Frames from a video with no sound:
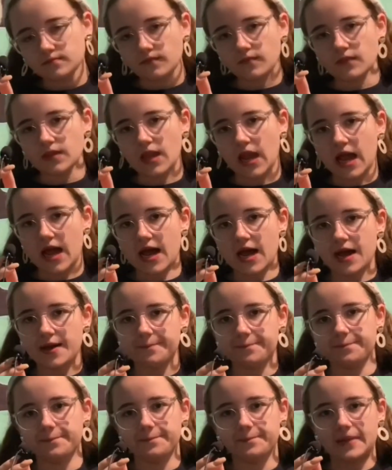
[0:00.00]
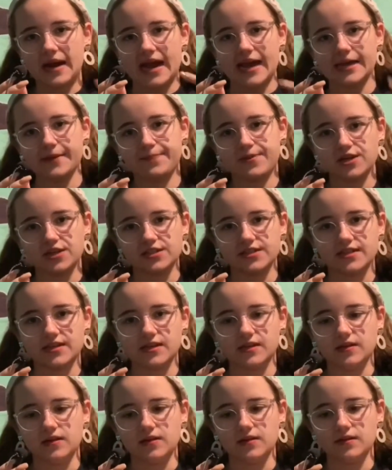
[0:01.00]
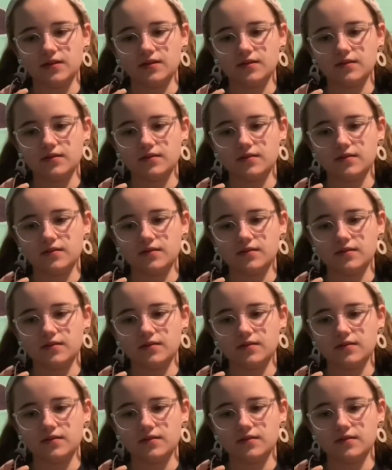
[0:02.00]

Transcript: My personal